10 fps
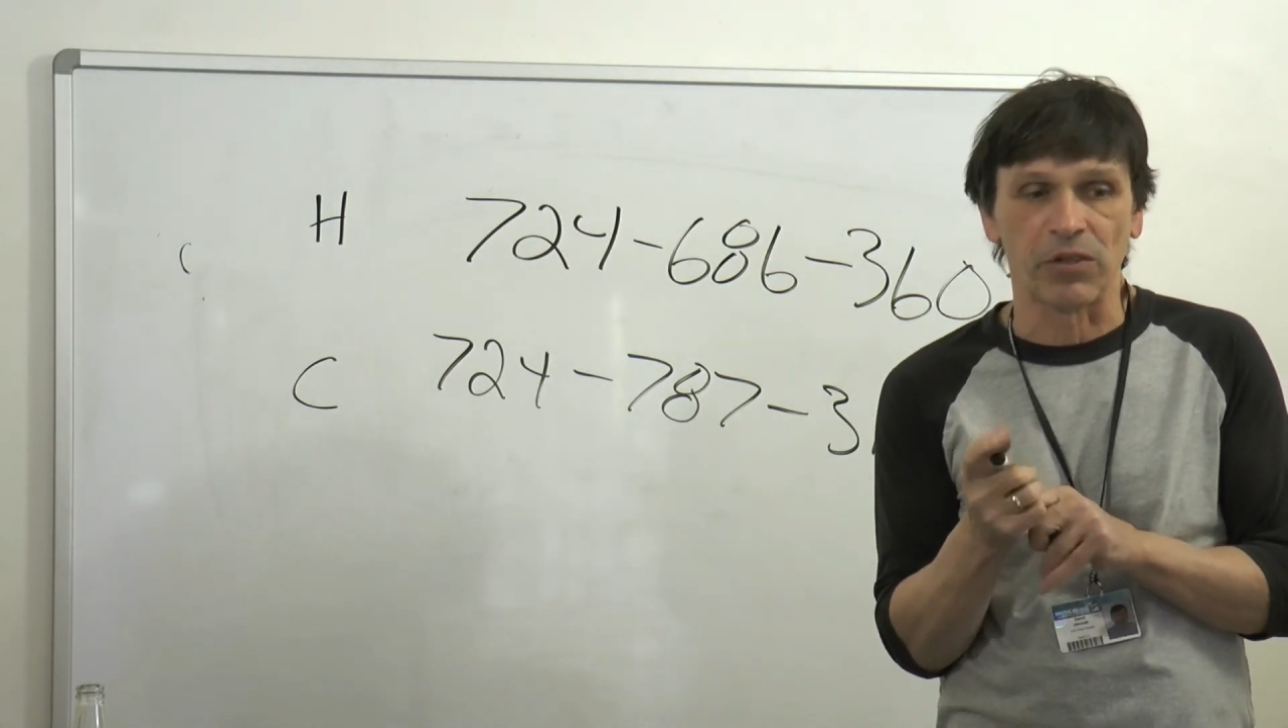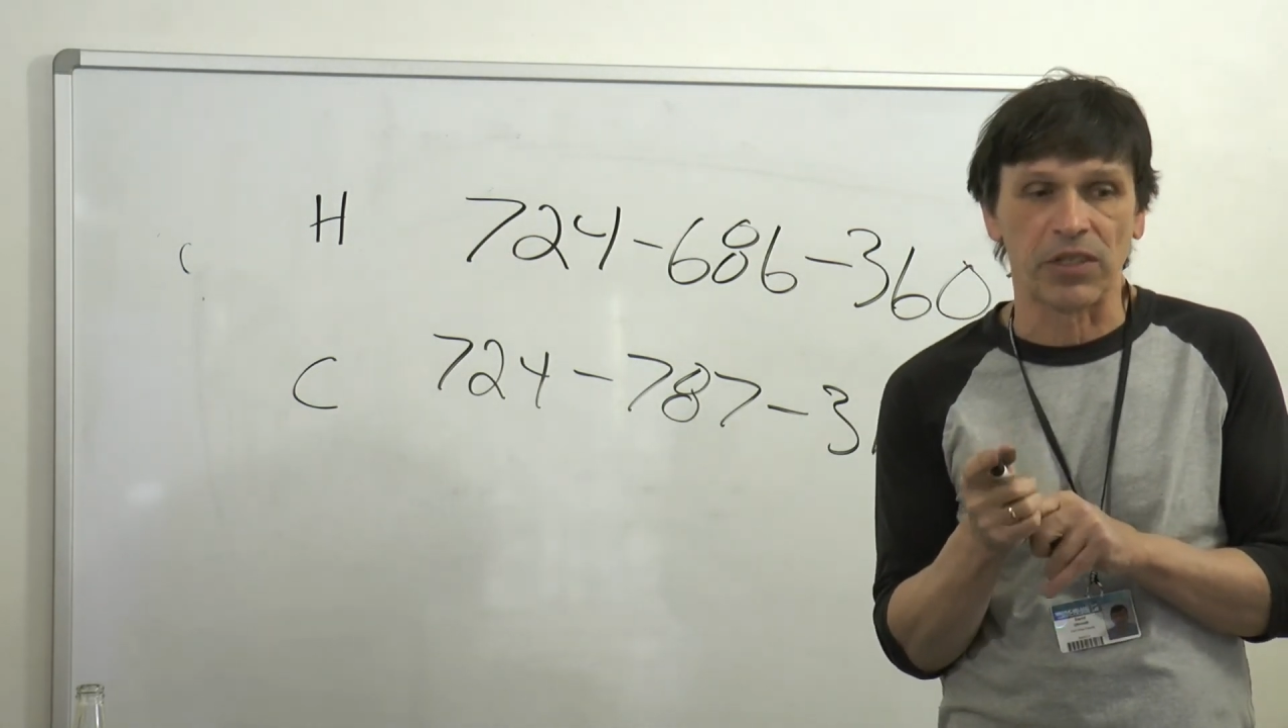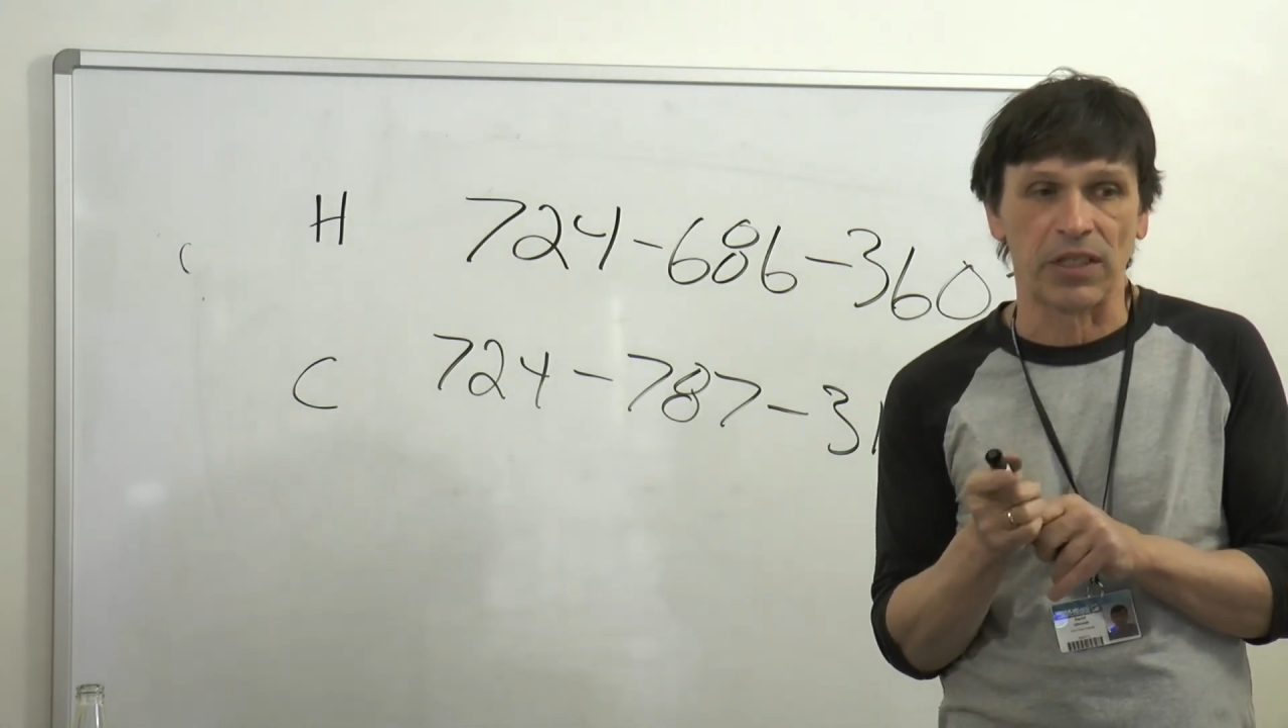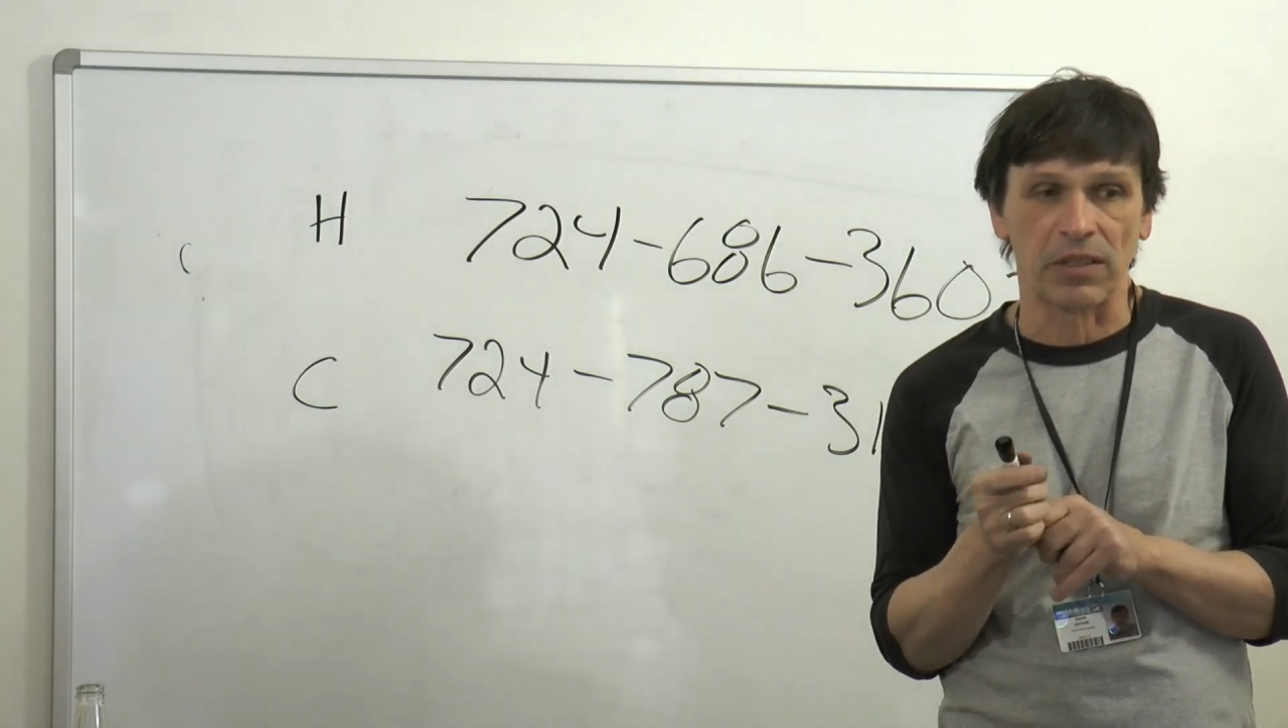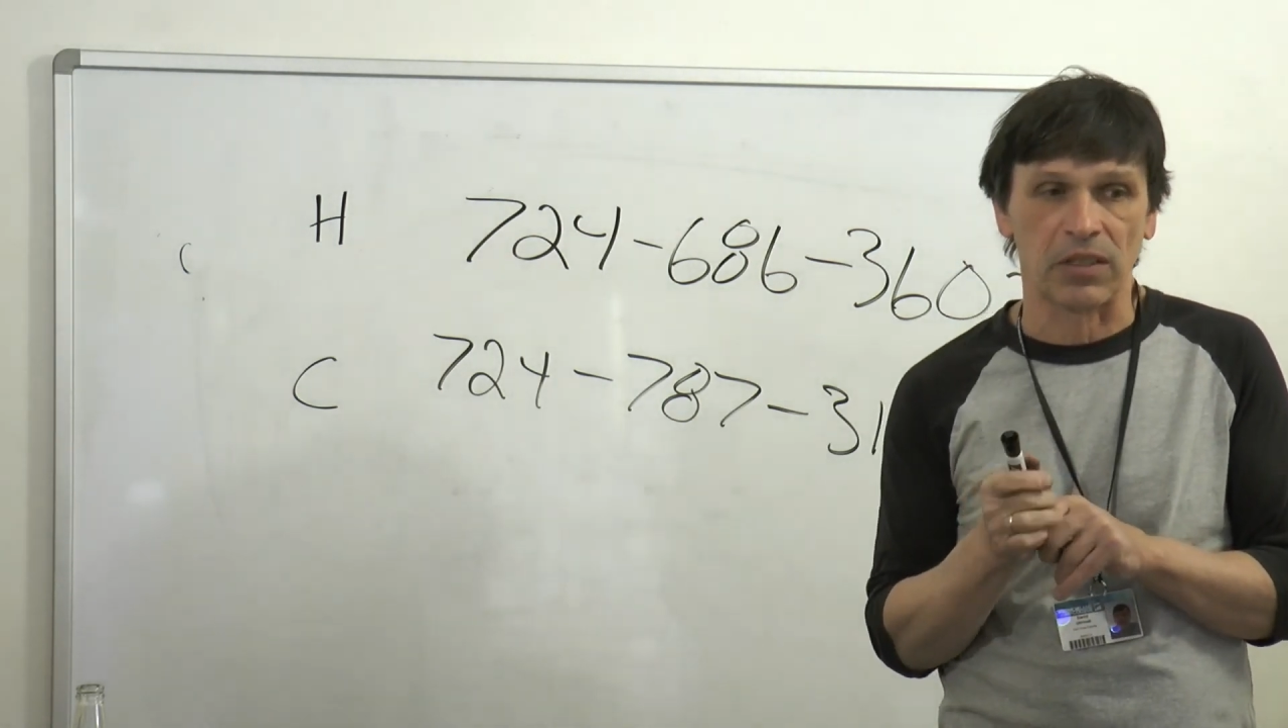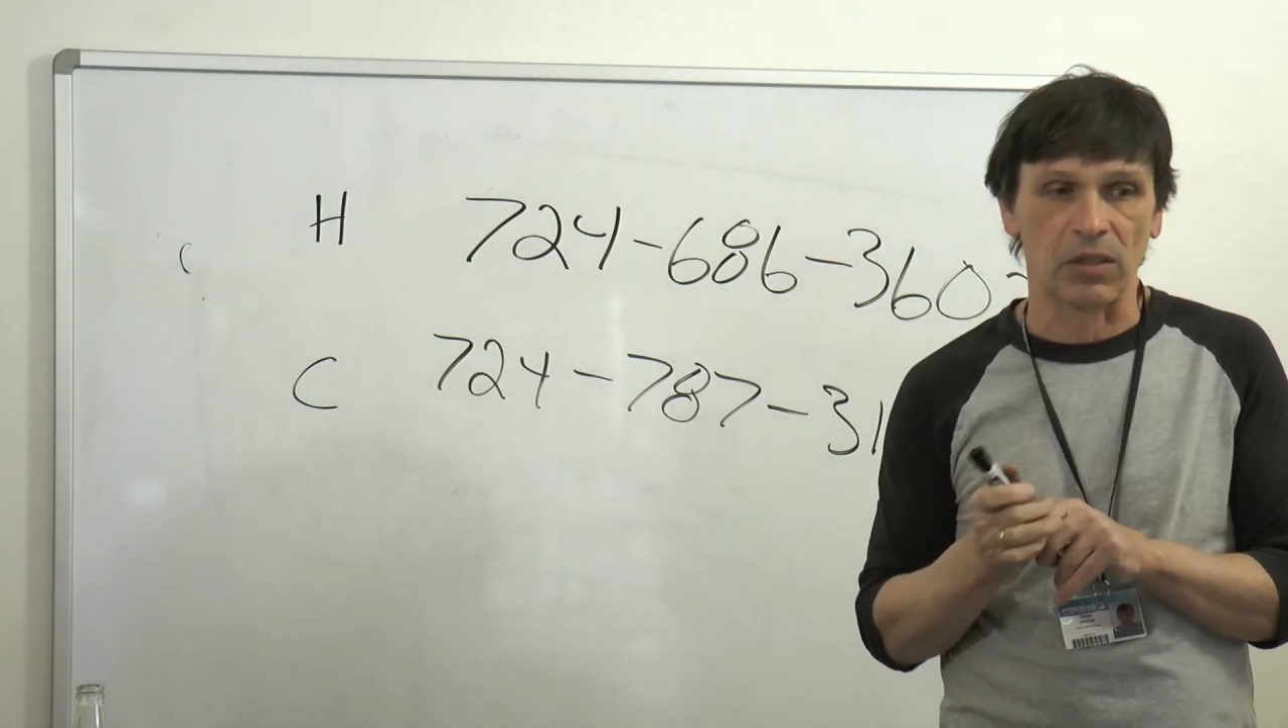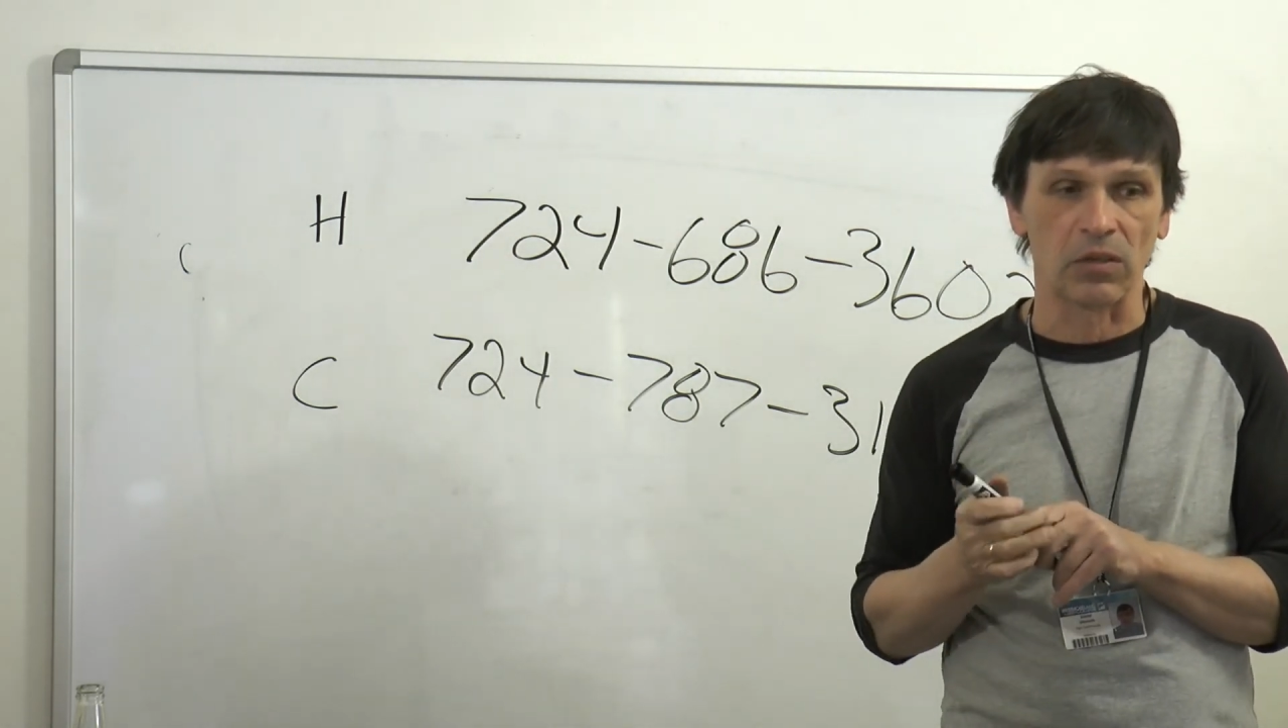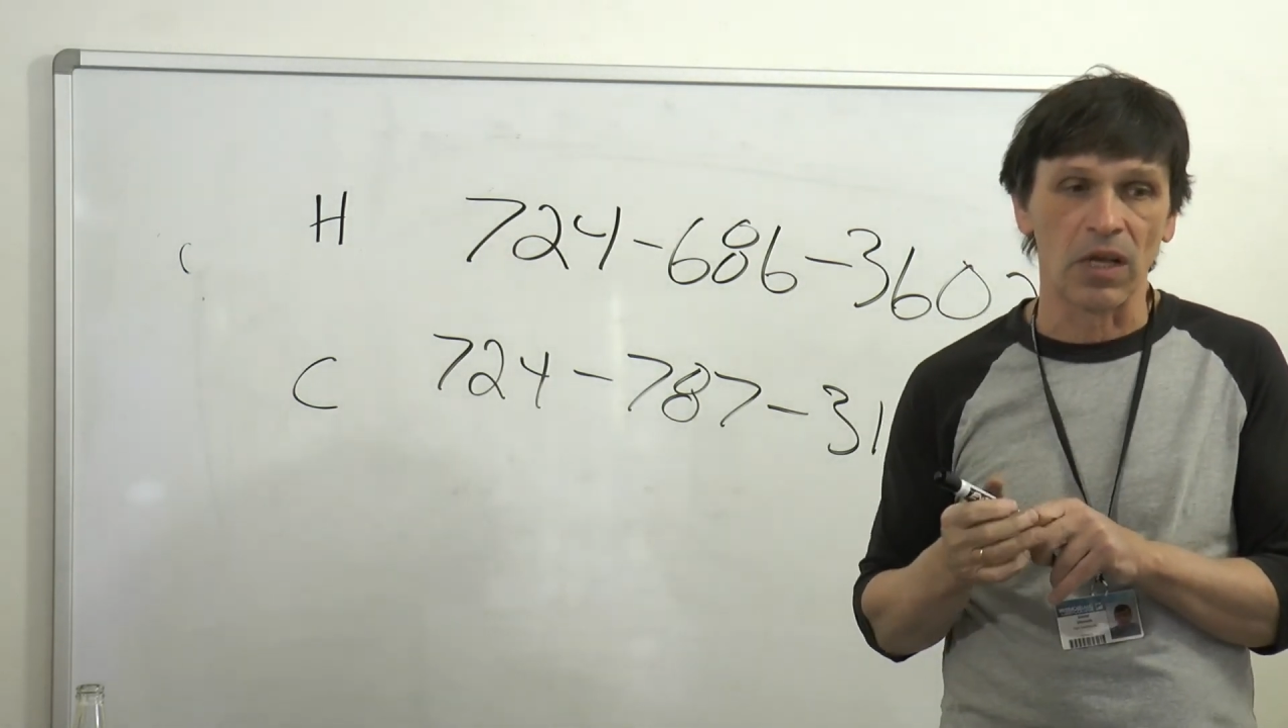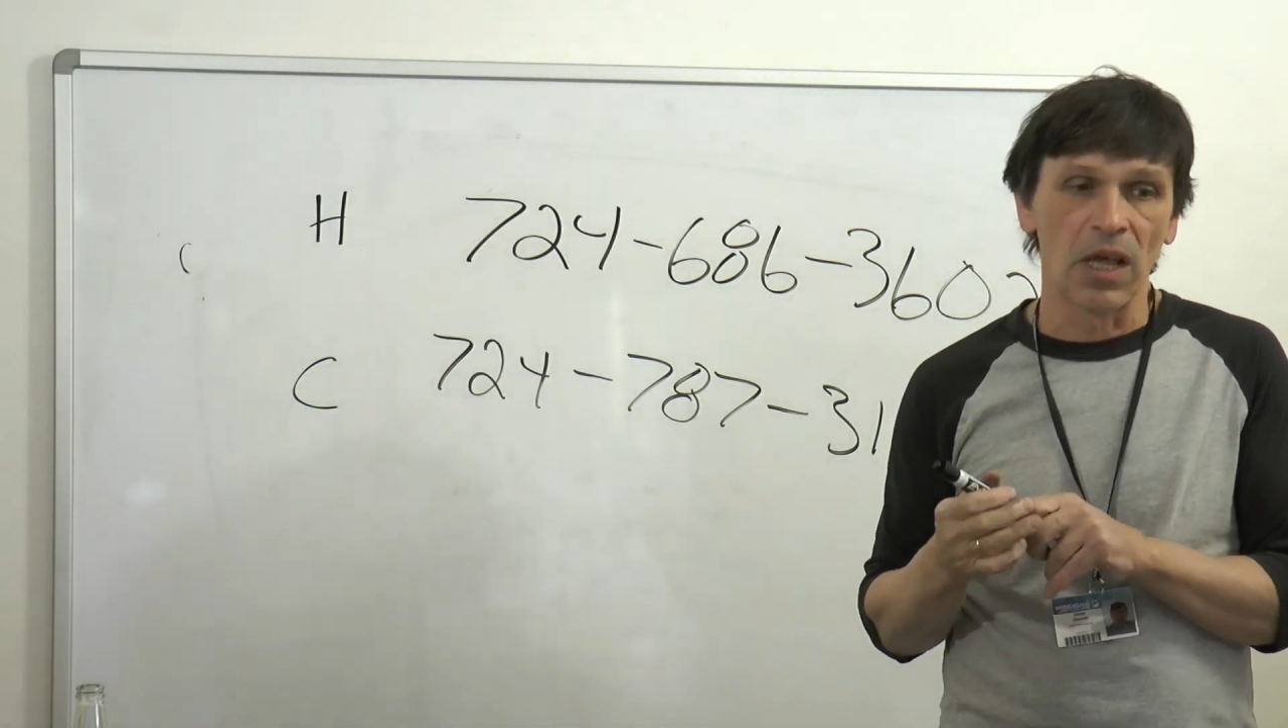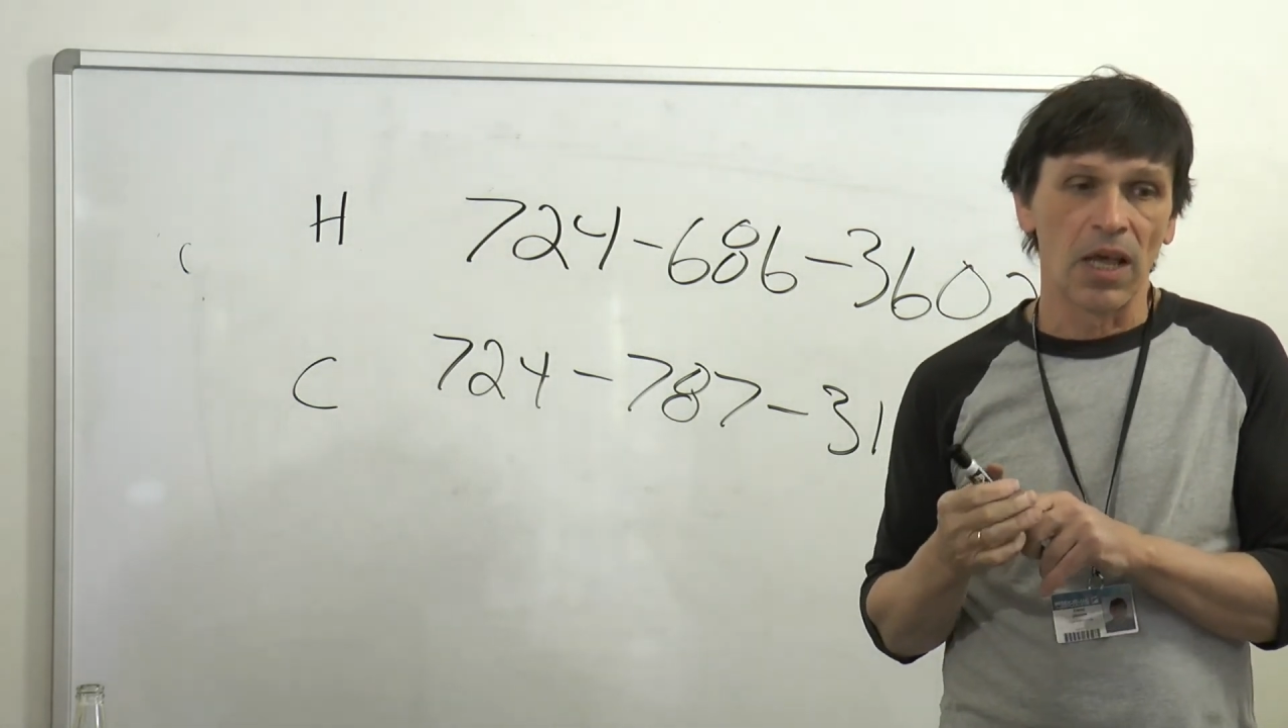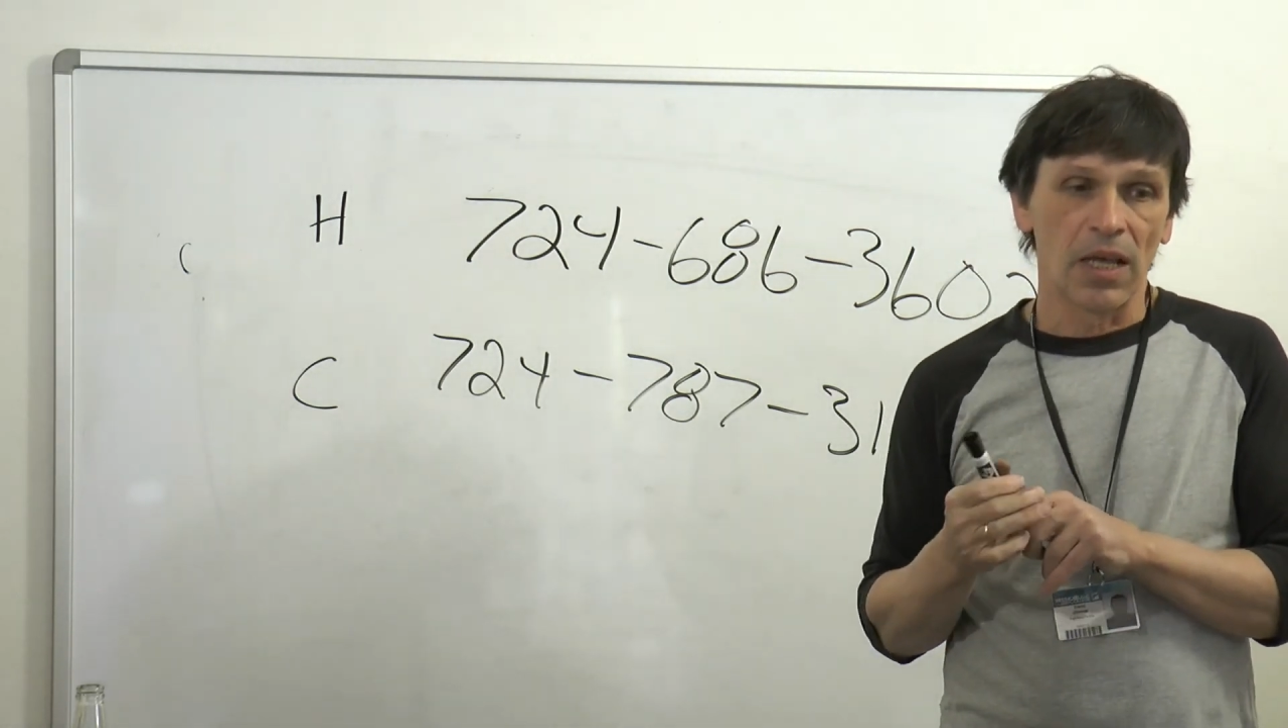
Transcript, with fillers: you'll see it soon.